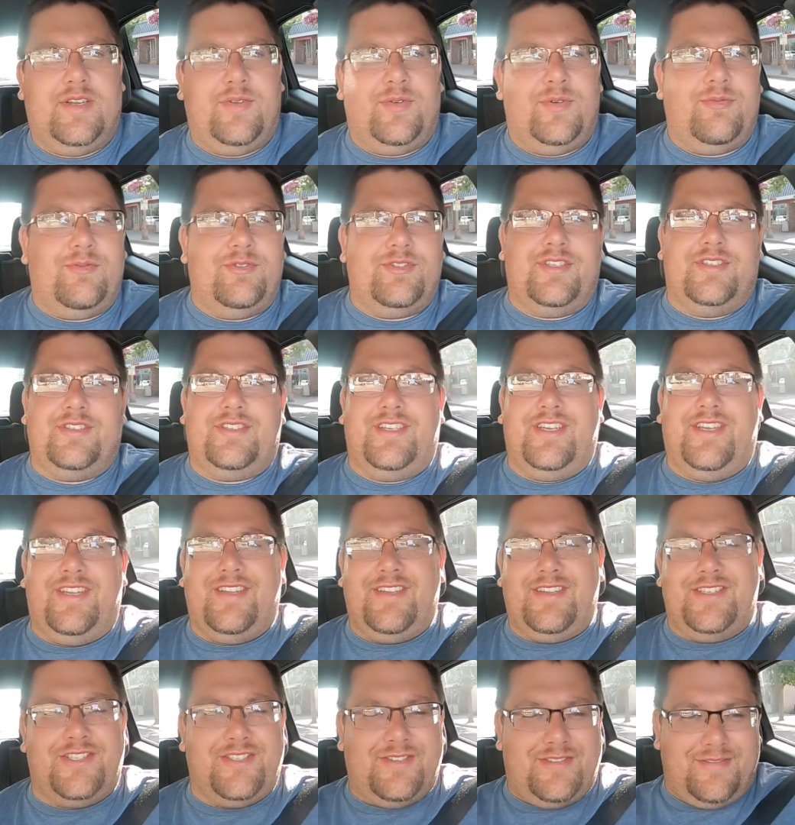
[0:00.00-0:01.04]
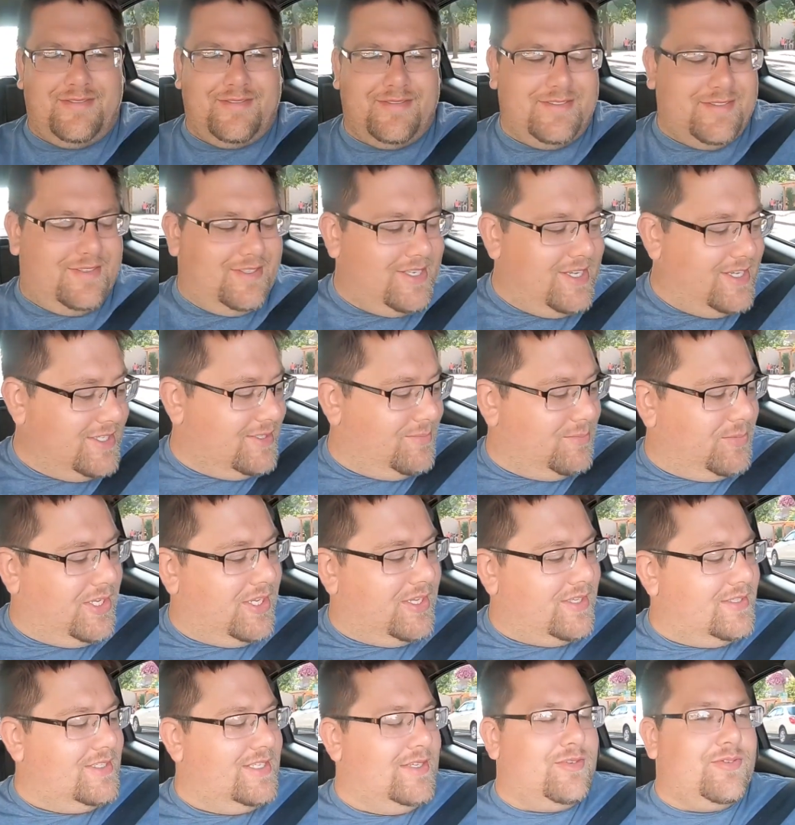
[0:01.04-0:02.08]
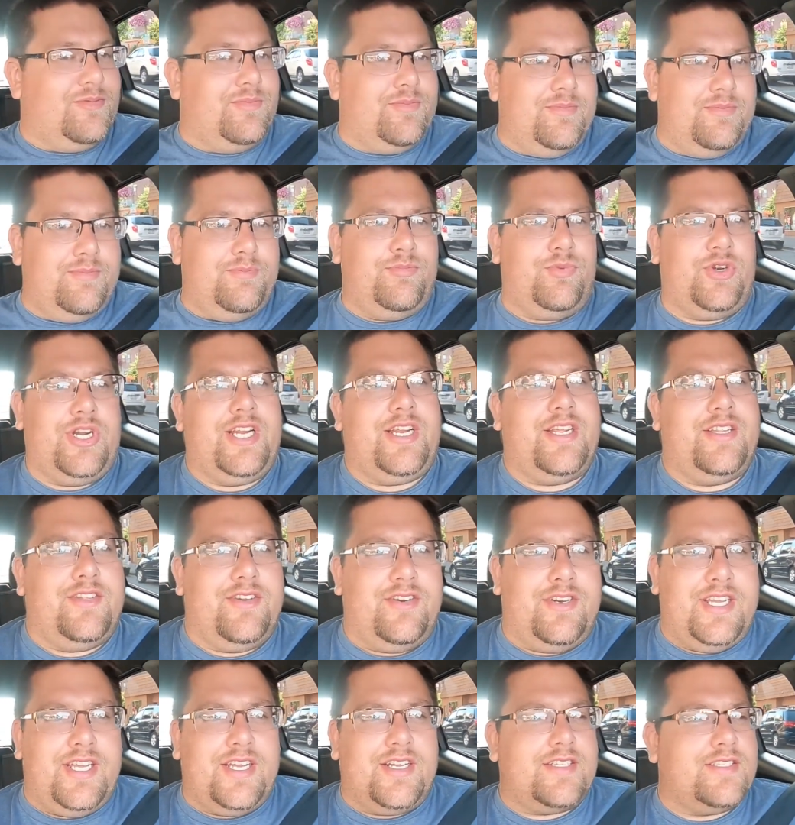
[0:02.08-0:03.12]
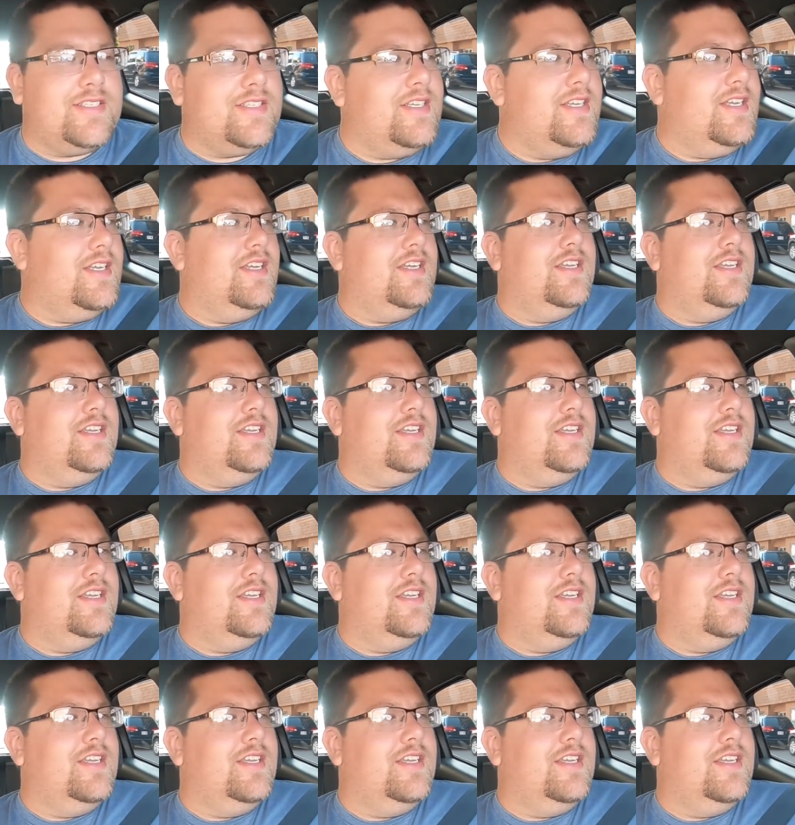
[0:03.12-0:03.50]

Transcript: What was I saying? I just saw some kids that were breaking their necks.